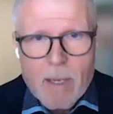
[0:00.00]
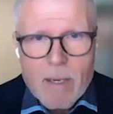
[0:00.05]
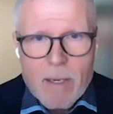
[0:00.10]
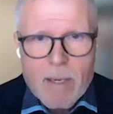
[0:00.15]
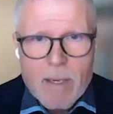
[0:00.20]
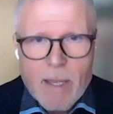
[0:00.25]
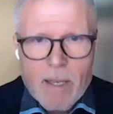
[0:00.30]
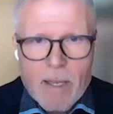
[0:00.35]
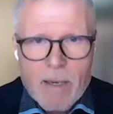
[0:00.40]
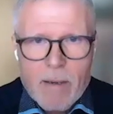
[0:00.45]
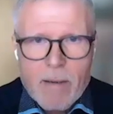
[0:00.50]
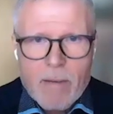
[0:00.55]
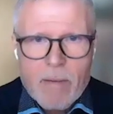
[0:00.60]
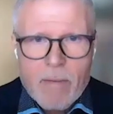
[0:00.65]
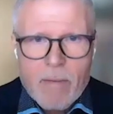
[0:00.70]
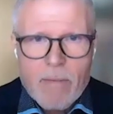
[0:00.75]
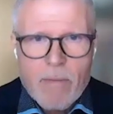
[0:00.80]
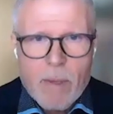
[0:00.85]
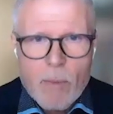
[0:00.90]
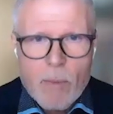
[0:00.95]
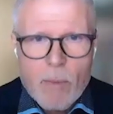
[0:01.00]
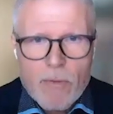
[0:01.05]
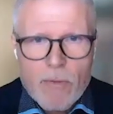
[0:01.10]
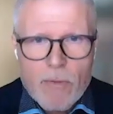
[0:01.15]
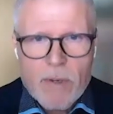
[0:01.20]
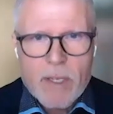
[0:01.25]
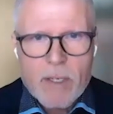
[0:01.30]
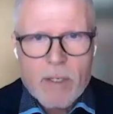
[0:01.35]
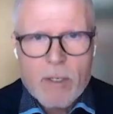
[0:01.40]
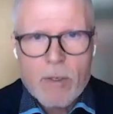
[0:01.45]
Then we
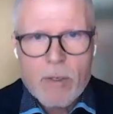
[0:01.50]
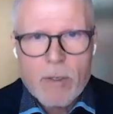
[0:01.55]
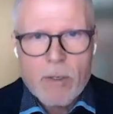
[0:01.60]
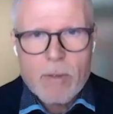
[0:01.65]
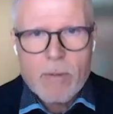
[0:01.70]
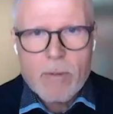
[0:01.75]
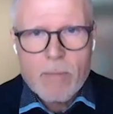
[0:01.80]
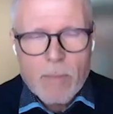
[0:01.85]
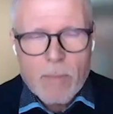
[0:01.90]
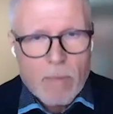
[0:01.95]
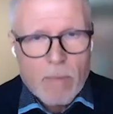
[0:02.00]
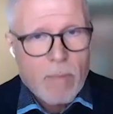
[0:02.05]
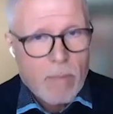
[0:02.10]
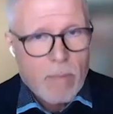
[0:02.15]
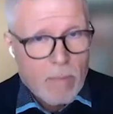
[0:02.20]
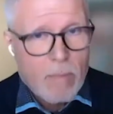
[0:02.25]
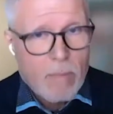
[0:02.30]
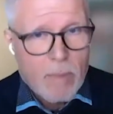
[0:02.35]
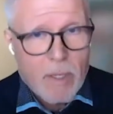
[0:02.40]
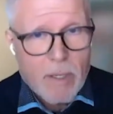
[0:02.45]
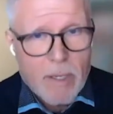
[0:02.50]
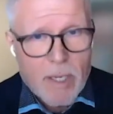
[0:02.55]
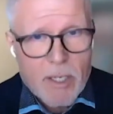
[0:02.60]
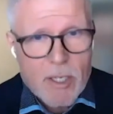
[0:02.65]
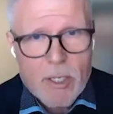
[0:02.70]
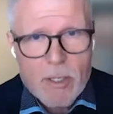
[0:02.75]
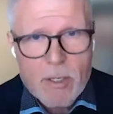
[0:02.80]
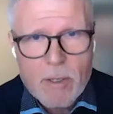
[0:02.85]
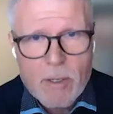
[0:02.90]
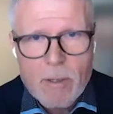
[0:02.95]
moved into the
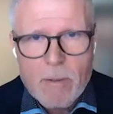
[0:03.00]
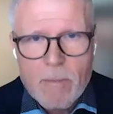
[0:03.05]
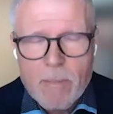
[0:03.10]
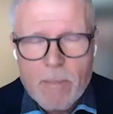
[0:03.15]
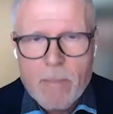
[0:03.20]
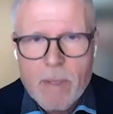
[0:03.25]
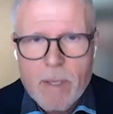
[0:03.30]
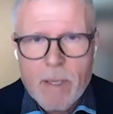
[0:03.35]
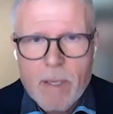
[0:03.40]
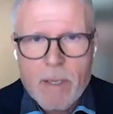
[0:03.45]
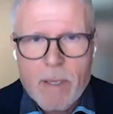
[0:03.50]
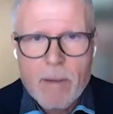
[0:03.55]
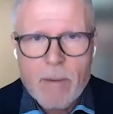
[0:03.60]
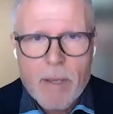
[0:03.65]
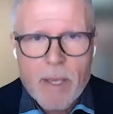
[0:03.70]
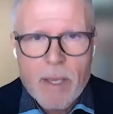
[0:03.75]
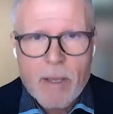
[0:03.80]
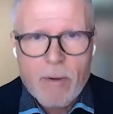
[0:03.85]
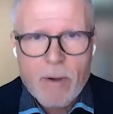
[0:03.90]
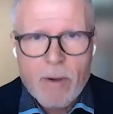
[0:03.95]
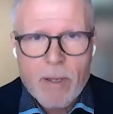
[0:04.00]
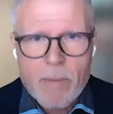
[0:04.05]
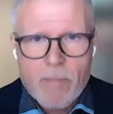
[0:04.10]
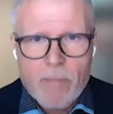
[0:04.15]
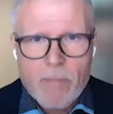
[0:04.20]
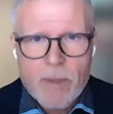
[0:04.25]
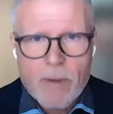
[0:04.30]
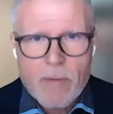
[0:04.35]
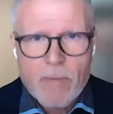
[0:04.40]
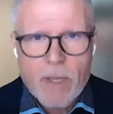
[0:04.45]
digital era
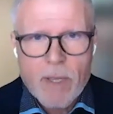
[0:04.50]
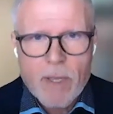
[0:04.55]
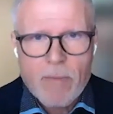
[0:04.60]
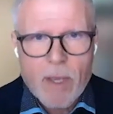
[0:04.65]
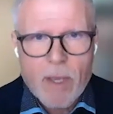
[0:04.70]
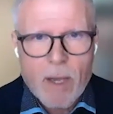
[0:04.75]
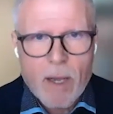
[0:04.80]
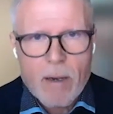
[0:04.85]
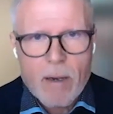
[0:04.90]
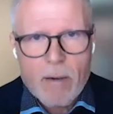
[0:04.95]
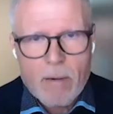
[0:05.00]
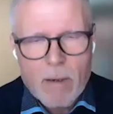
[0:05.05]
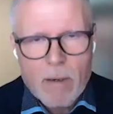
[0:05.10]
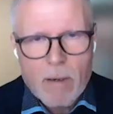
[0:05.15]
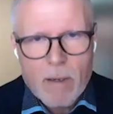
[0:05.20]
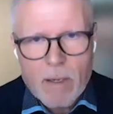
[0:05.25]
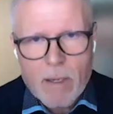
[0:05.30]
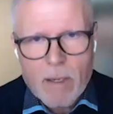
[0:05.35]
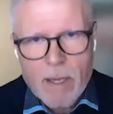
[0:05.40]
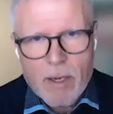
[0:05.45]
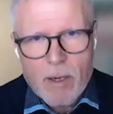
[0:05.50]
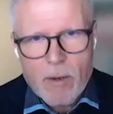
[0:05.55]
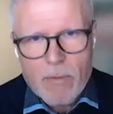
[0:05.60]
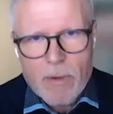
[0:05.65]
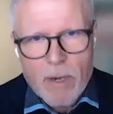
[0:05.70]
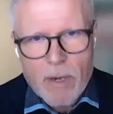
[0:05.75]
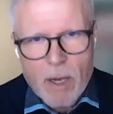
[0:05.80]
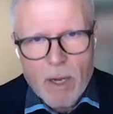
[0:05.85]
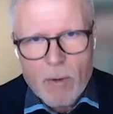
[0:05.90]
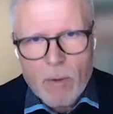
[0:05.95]
where we are kind of
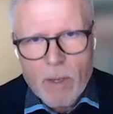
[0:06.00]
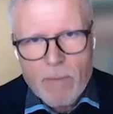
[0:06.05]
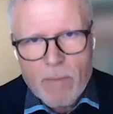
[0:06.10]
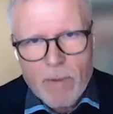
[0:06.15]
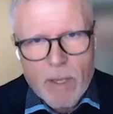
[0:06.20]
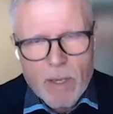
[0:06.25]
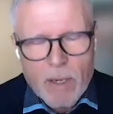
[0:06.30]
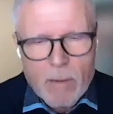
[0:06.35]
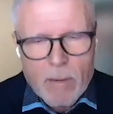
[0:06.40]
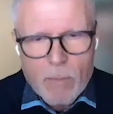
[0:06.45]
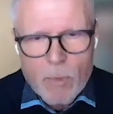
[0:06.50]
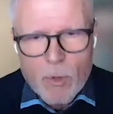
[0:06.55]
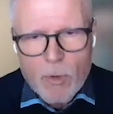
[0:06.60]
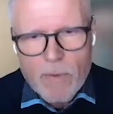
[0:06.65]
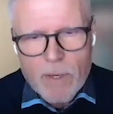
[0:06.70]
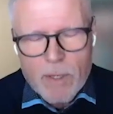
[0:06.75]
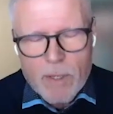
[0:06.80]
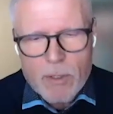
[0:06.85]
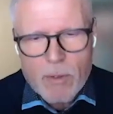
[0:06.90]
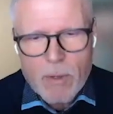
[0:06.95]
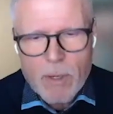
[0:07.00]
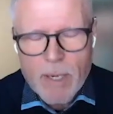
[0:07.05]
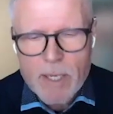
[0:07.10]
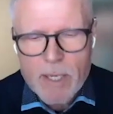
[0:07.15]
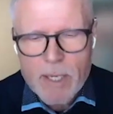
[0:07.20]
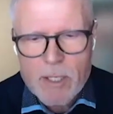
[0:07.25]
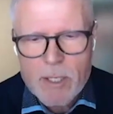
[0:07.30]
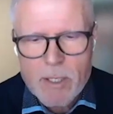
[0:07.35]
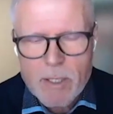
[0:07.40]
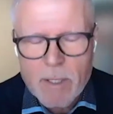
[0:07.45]
now, and we are moving to the
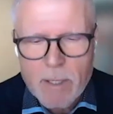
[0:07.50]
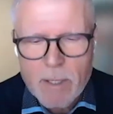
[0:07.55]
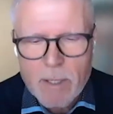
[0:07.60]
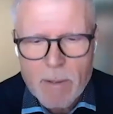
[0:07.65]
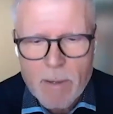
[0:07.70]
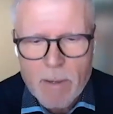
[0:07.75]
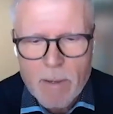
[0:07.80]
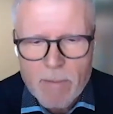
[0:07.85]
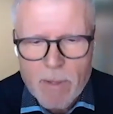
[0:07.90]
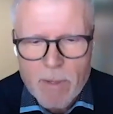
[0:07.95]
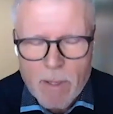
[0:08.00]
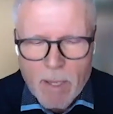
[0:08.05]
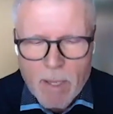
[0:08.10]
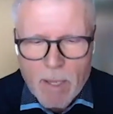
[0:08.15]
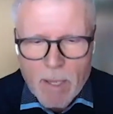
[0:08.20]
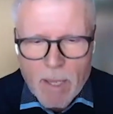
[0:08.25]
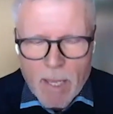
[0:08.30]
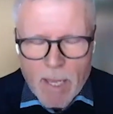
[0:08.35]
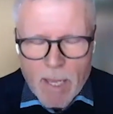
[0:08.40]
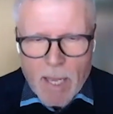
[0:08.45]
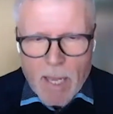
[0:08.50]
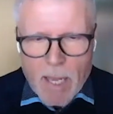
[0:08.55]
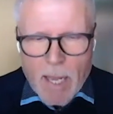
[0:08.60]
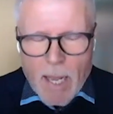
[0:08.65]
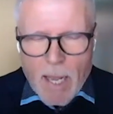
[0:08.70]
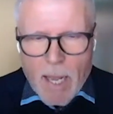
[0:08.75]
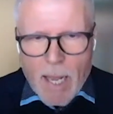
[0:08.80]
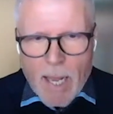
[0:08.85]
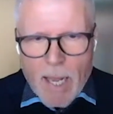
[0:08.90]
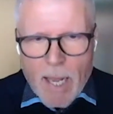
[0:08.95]
next level.
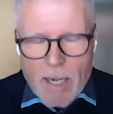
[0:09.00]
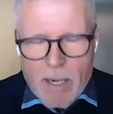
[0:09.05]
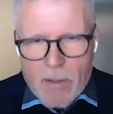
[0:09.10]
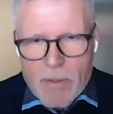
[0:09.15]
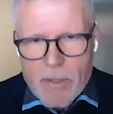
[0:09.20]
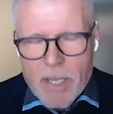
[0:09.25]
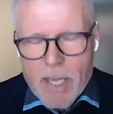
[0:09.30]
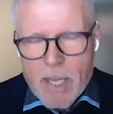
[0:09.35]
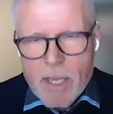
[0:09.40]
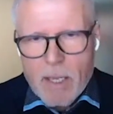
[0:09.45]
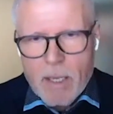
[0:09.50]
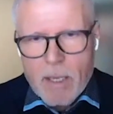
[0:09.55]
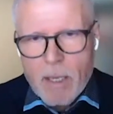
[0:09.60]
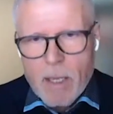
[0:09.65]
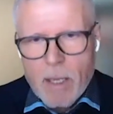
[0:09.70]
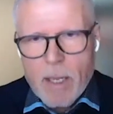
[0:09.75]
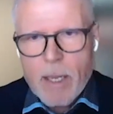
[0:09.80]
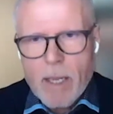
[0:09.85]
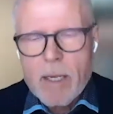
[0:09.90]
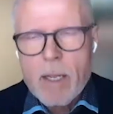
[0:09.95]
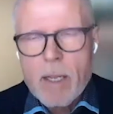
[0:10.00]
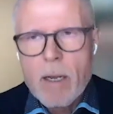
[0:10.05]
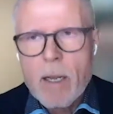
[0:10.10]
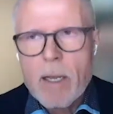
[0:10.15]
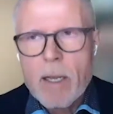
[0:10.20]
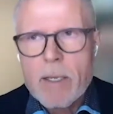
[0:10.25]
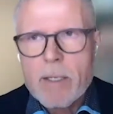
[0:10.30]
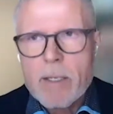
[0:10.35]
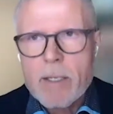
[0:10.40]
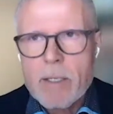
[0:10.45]
And the thing in the
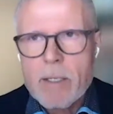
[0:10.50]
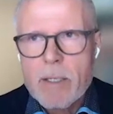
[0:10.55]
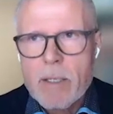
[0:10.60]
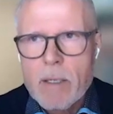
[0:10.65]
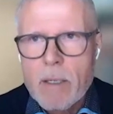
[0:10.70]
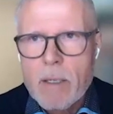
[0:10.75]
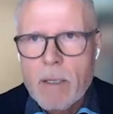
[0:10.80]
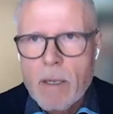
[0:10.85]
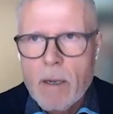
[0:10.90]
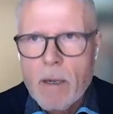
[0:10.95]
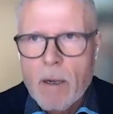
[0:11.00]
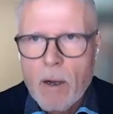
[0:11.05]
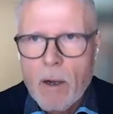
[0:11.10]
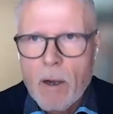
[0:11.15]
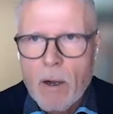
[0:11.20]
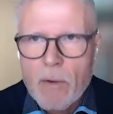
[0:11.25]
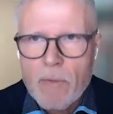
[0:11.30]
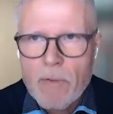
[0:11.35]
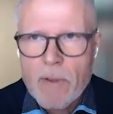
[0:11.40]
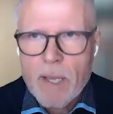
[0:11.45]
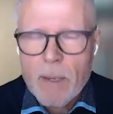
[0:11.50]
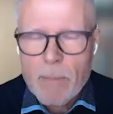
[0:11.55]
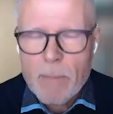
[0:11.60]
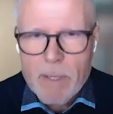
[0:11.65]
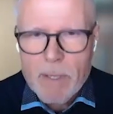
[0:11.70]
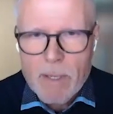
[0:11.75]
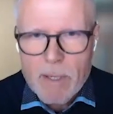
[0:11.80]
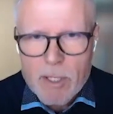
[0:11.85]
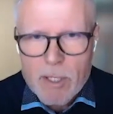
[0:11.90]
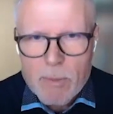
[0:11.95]
light of
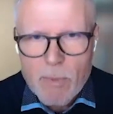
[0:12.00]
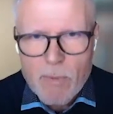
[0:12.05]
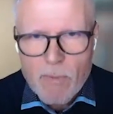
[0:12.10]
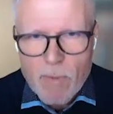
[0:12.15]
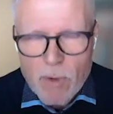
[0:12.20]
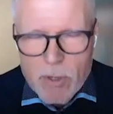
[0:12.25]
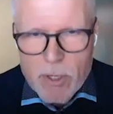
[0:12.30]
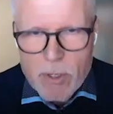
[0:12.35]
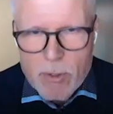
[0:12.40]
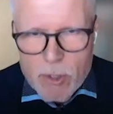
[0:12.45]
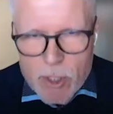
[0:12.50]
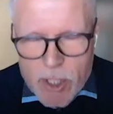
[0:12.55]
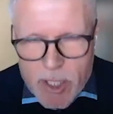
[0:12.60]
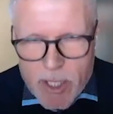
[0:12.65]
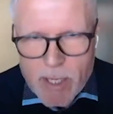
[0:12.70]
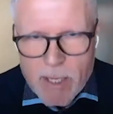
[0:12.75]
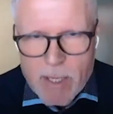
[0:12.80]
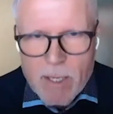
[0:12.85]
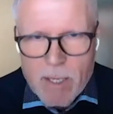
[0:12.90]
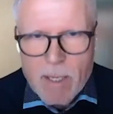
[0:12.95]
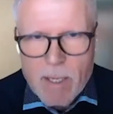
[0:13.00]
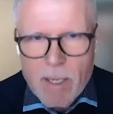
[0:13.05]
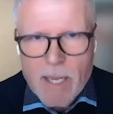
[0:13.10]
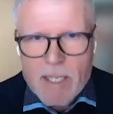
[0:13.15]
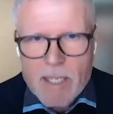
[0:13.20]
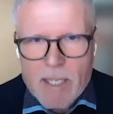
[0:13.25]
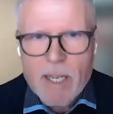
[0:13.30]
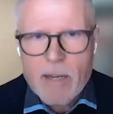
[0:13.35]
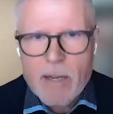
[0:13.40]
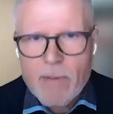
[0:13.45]
capitalism, what you see
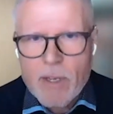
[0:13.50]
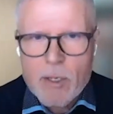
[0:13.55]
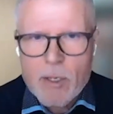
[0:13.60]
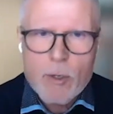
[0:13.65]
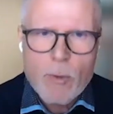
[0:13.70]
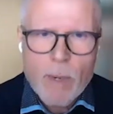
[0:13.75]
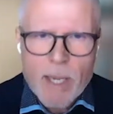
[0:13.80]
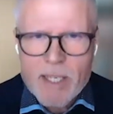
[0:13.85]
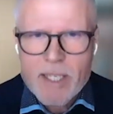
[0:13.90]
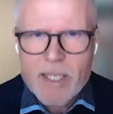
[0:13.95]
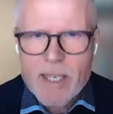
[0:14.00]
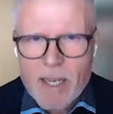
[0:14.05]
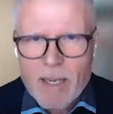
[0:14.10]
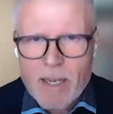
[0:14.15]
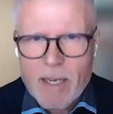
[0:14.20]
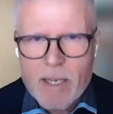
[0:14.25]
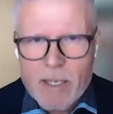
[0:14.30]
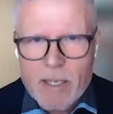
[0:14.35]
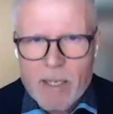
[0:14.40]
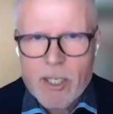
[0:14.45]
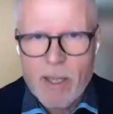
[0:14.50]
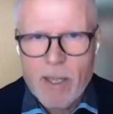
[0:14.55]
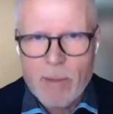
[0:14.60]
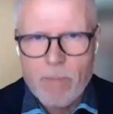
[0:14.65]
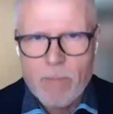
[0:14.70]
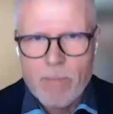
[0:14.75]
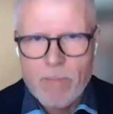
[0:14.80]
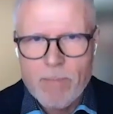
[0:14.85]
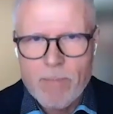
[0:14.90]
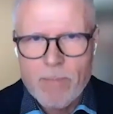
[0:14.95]
is that we do exactly the same